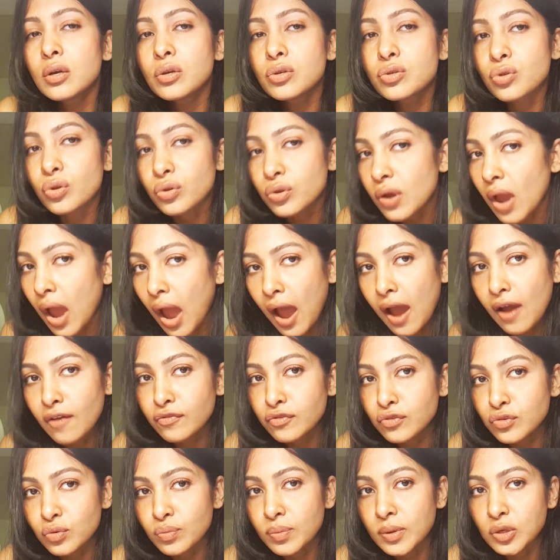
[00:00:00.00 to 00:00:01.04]
So you
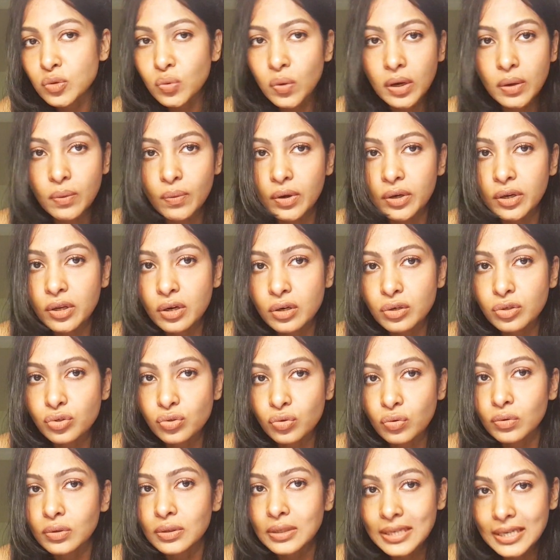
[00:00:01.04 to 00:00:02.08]
have to be 21
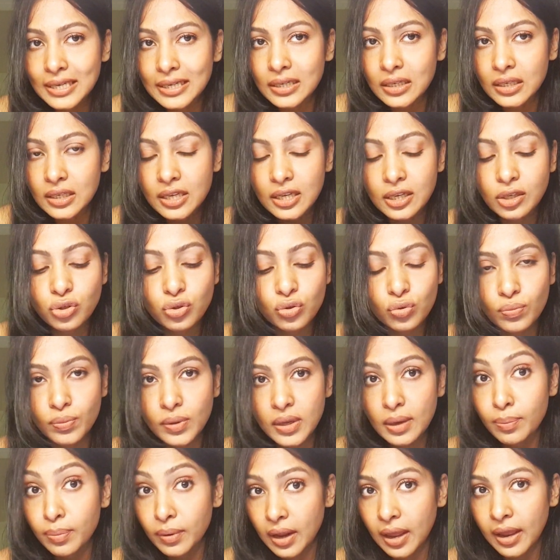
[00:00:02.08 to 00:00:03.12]
years old legally to
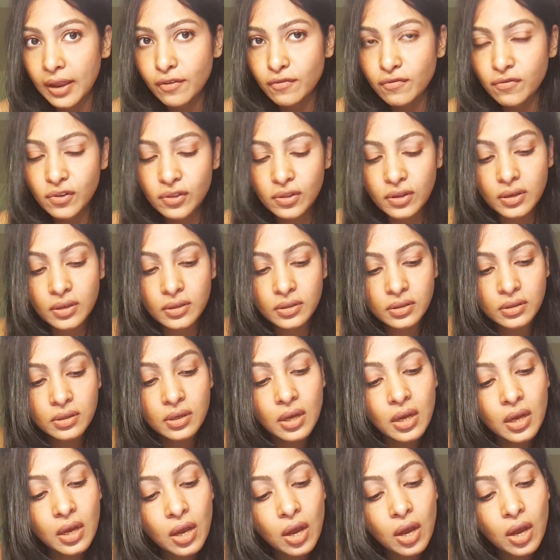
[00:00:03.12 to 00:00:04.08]
be applying for this.